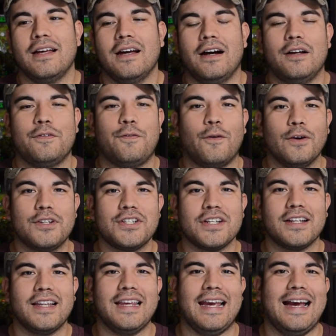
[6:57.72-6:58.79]

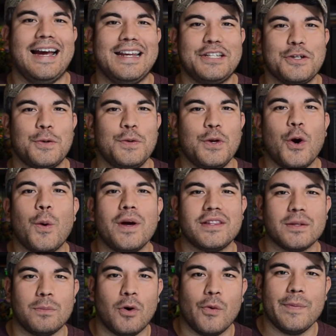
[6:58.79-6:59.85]
Unfortunately, I don't know at
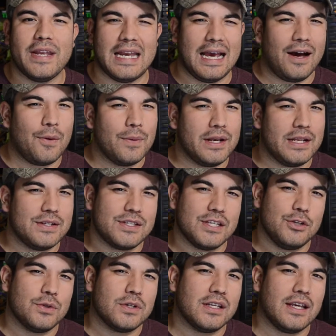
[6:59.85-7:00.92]
the moment how it is that
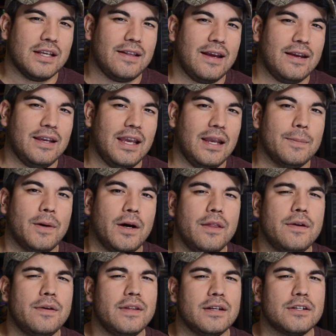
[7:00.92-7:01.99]
you can get that game,
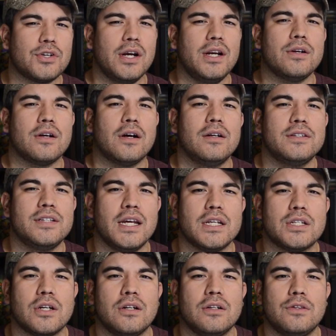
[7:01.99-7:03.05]
other than trying to contact
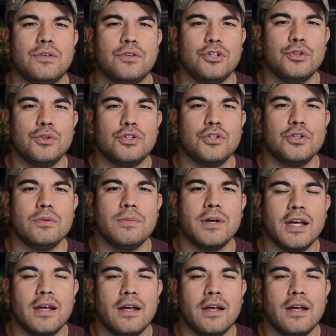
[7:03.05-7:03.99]
John through YouTube